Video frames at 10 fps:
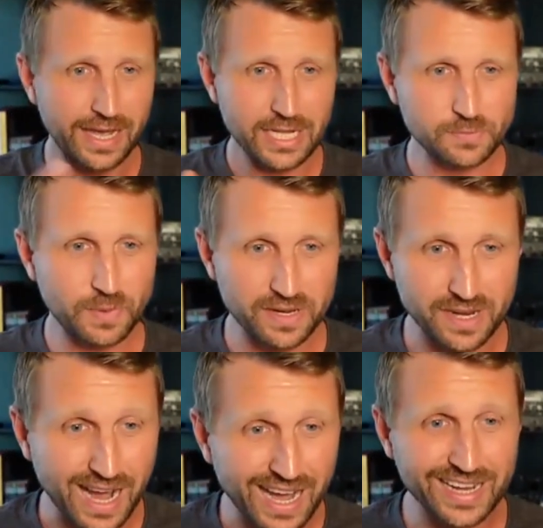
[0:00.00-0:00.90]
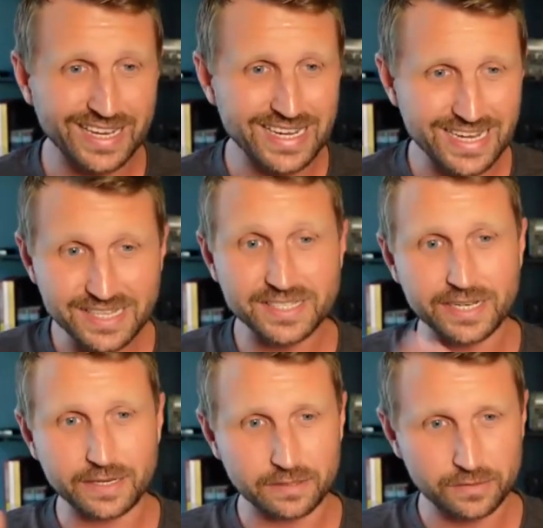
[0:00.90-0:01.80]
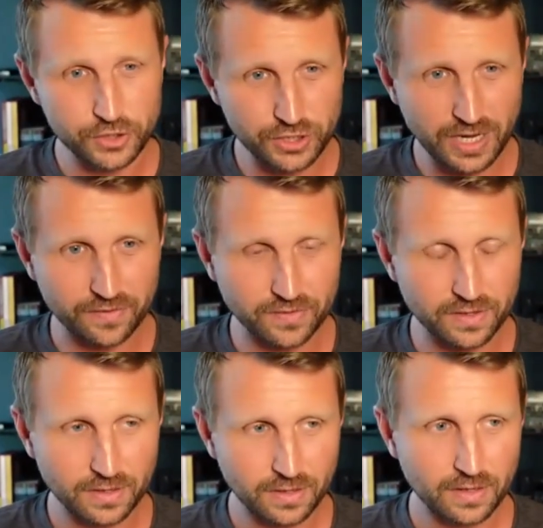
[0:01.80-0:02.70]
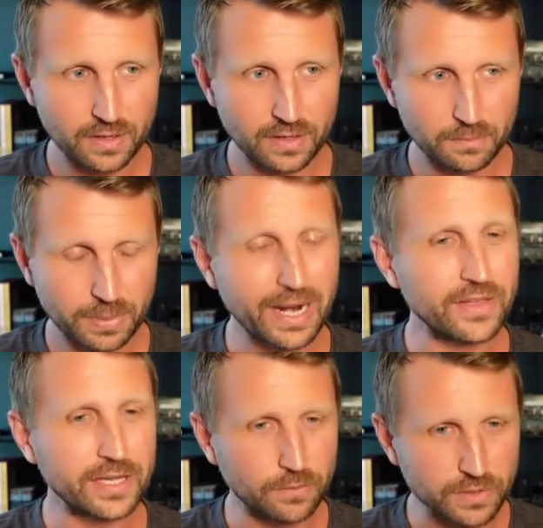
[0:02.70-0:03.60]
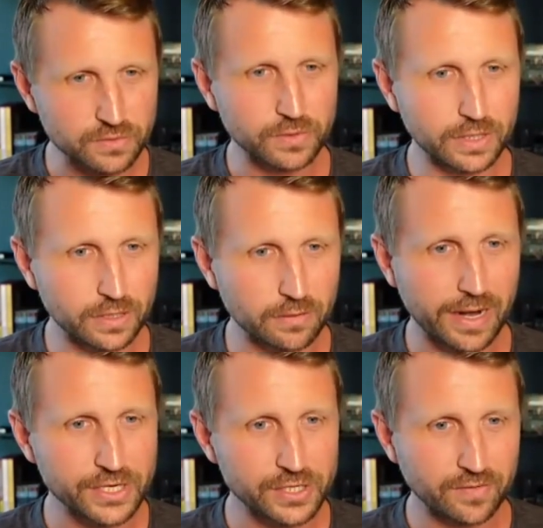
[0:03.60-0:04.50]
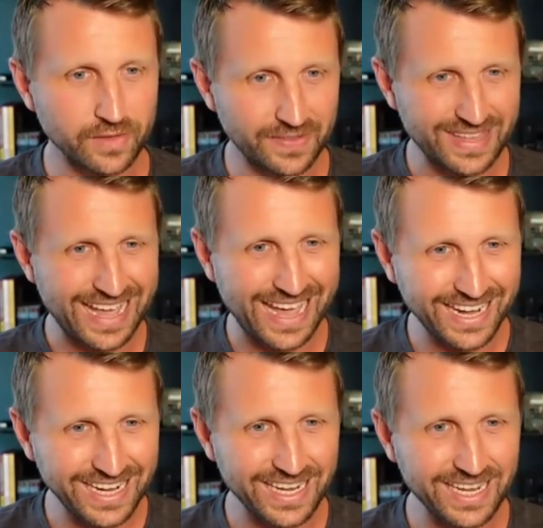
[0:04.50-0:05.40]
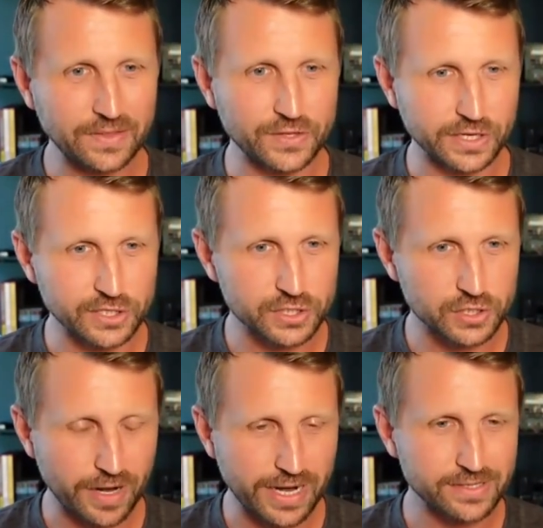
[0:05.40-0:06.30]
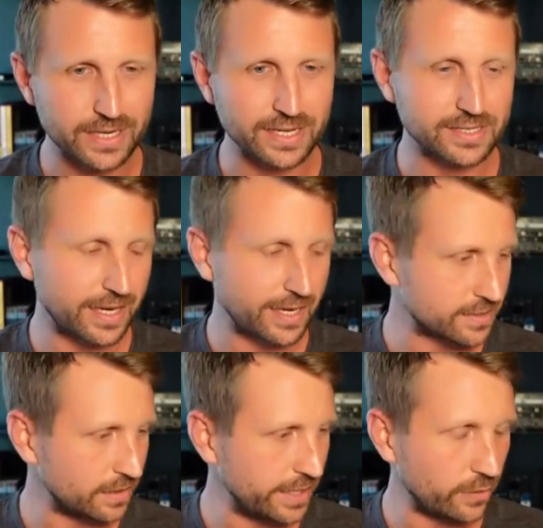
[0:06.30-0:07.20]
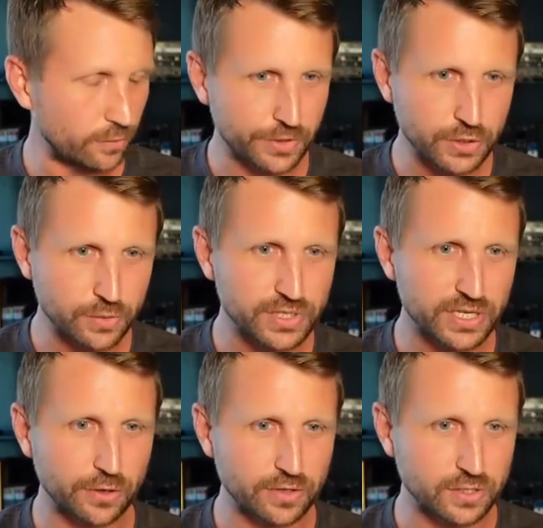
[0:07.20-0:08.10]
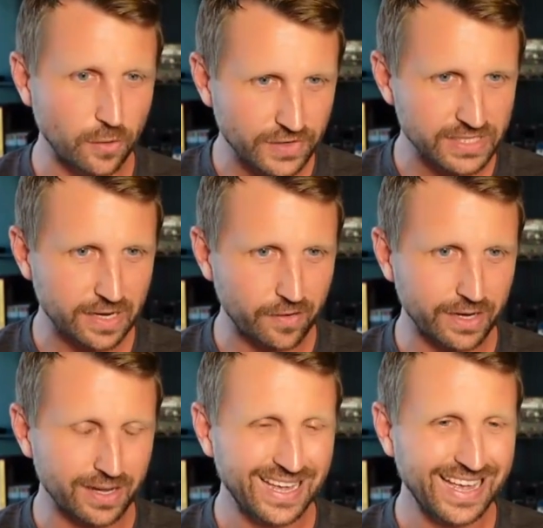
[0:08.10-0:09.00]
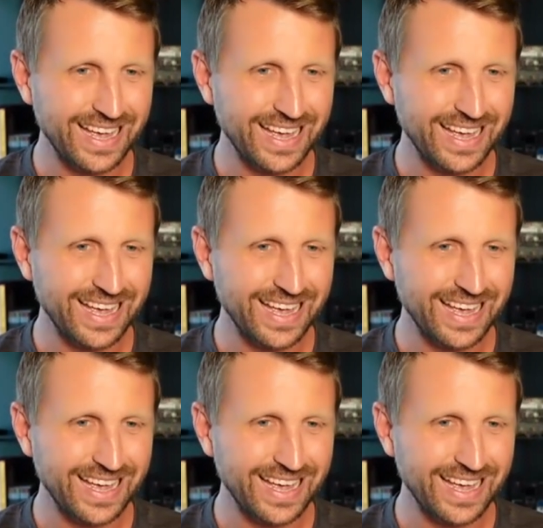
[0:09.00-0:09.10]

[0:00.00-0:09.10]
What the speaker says: it's been not an easy shift, but I think it was really the right shift. And the editing and the constraints, and I say as a leader, reducing your surface area